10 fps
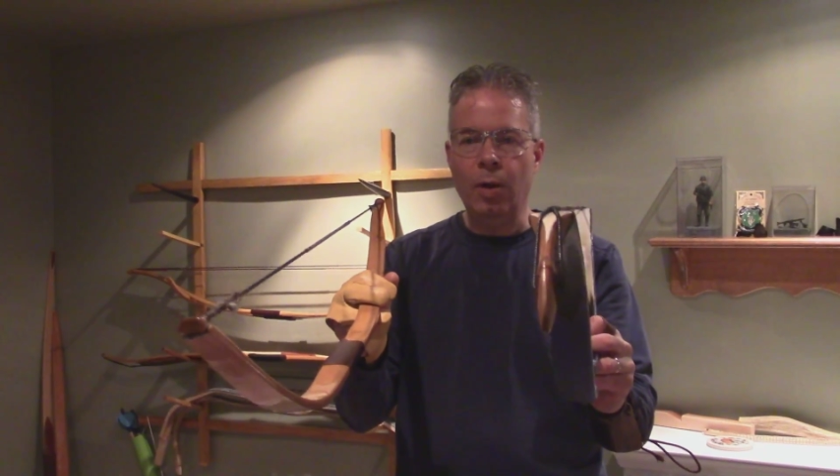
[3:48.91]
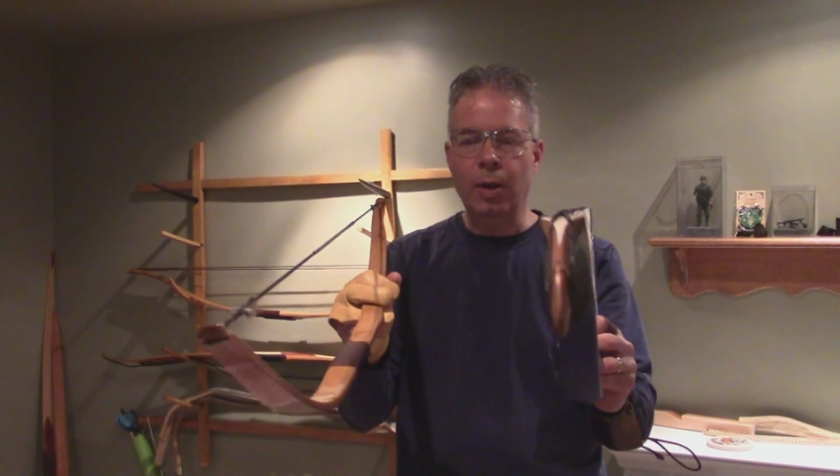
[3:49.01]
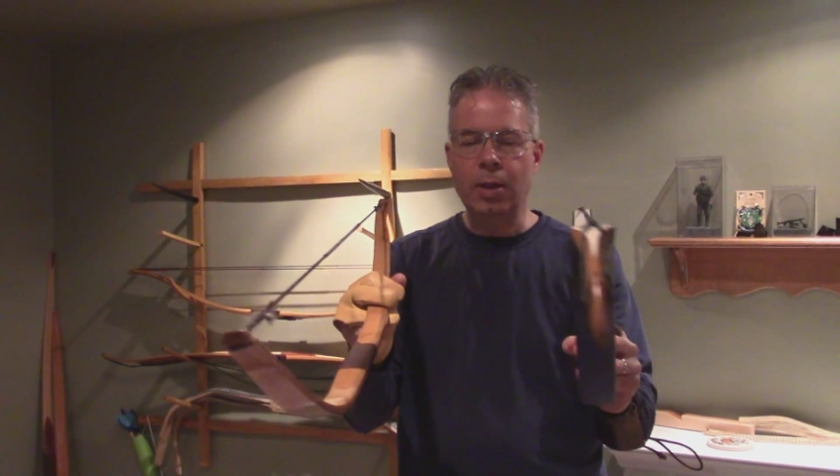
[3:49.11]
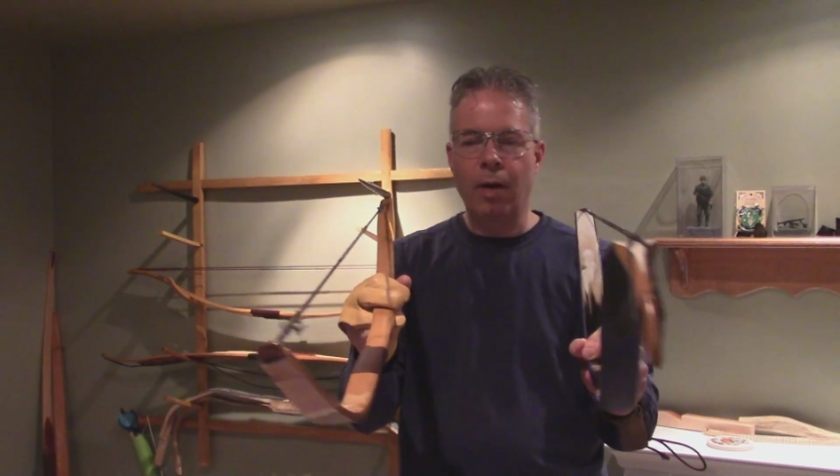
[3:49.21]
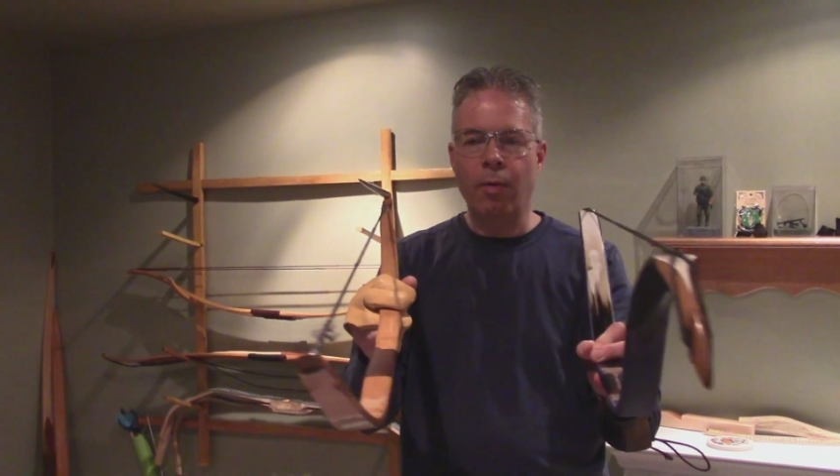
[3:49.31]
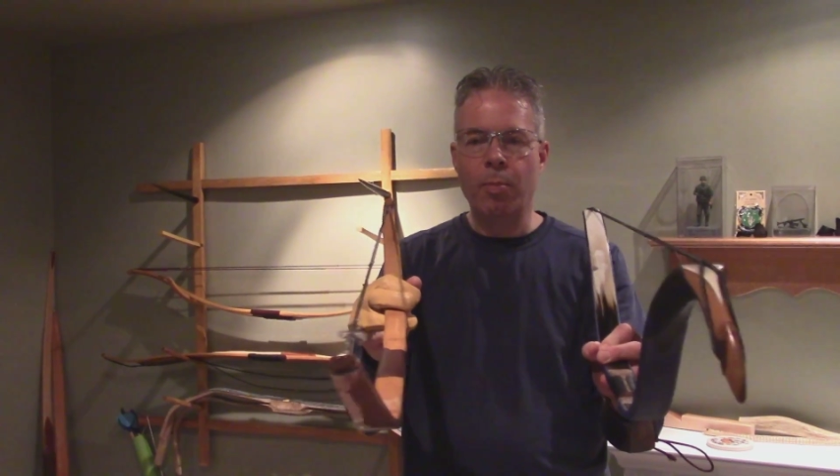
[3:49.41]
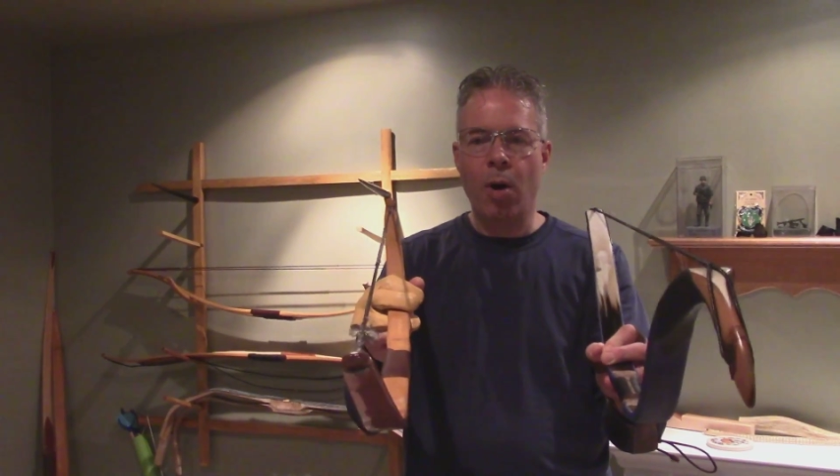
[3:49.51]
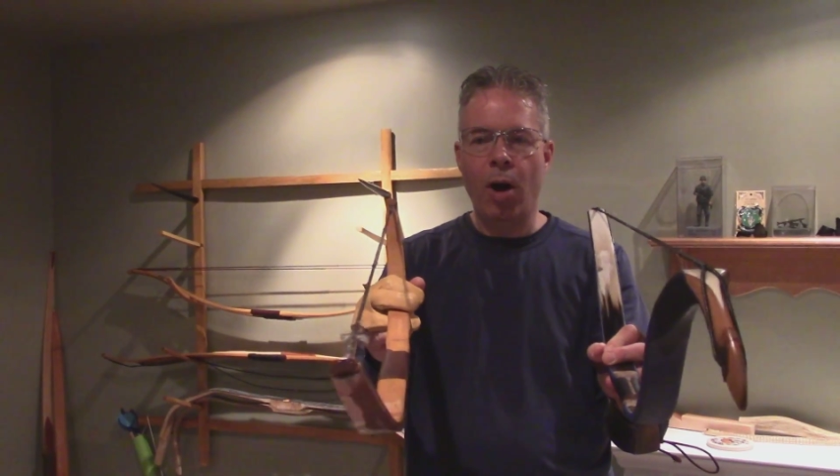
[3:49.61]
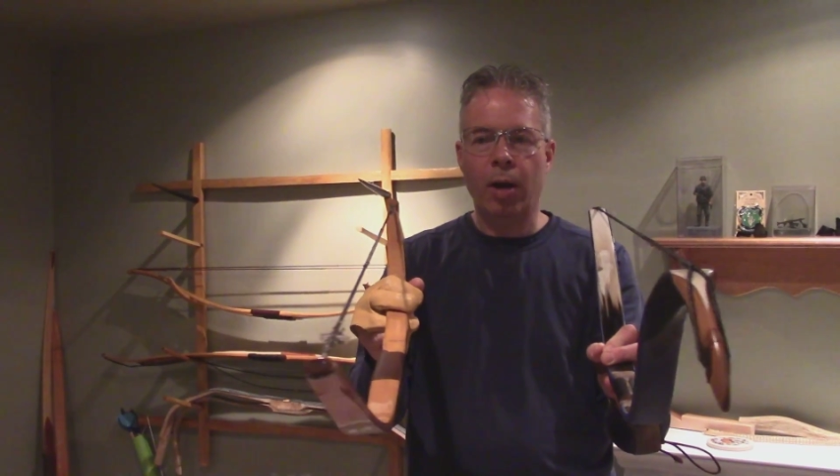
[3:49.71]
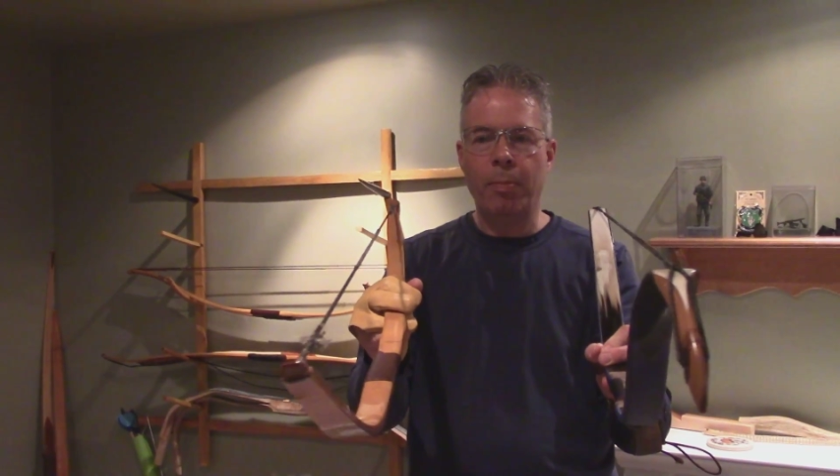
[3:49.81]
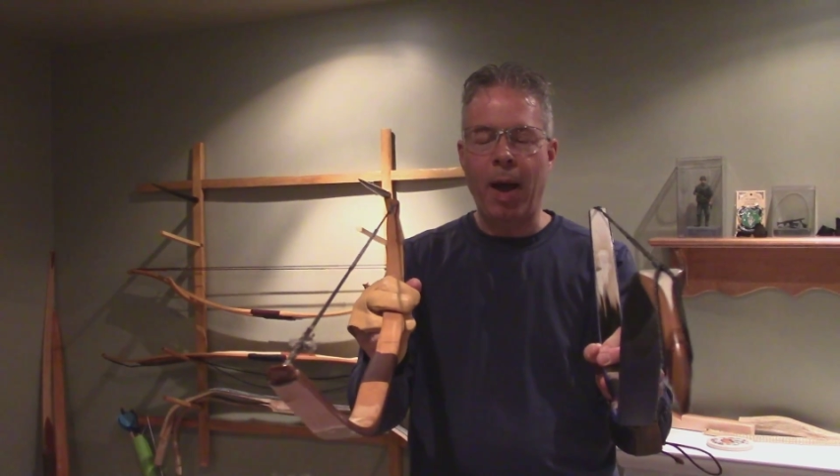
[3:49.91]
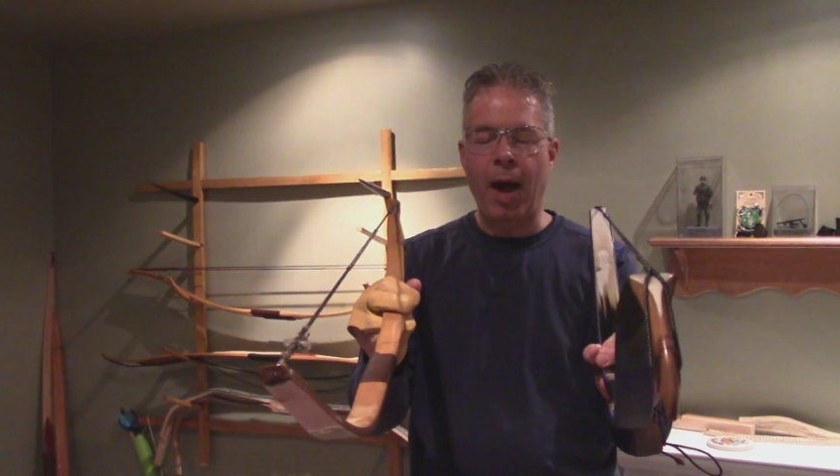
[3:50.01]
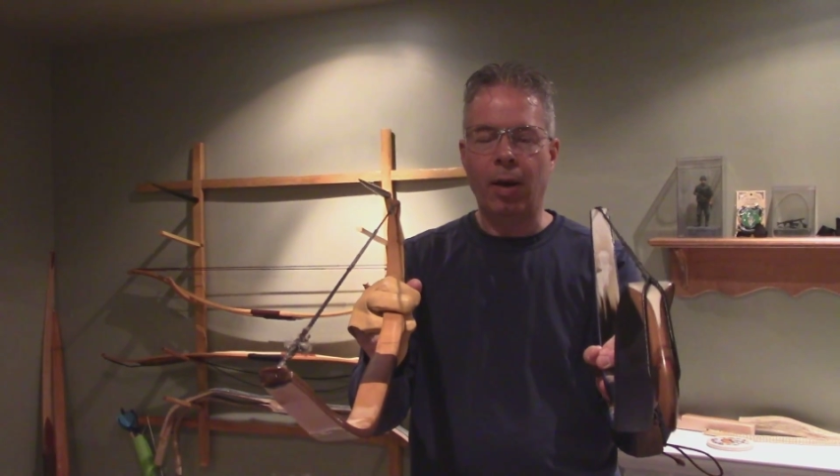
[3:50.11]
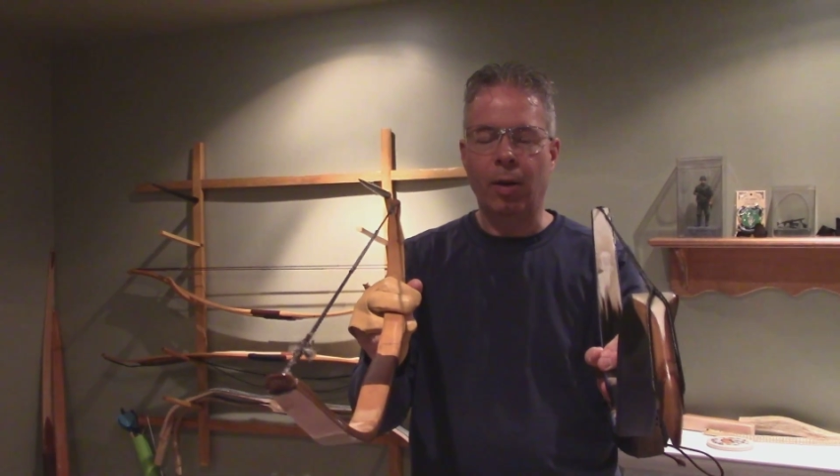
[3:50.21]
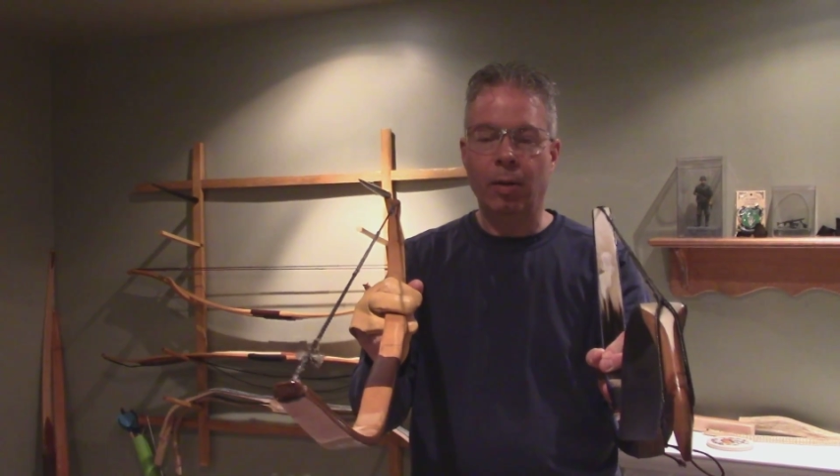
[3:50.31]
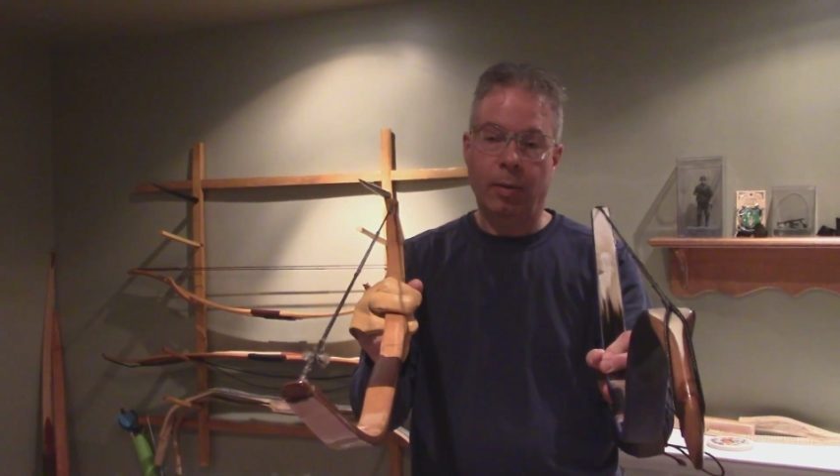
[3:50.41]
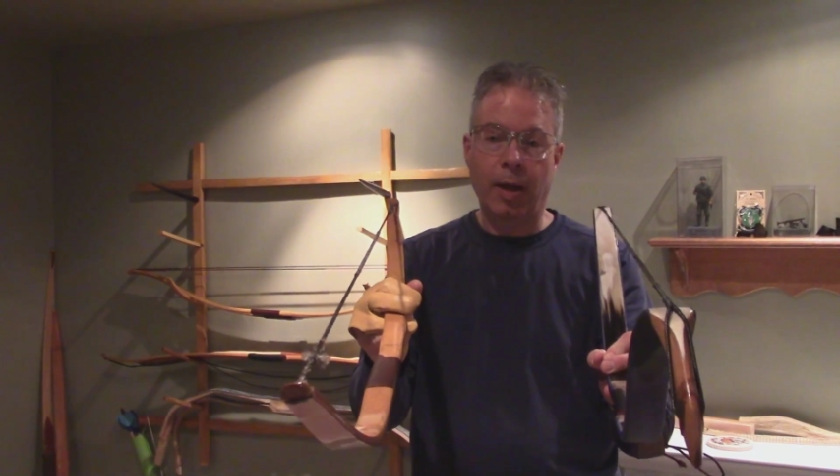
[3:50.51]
let's have a mock battle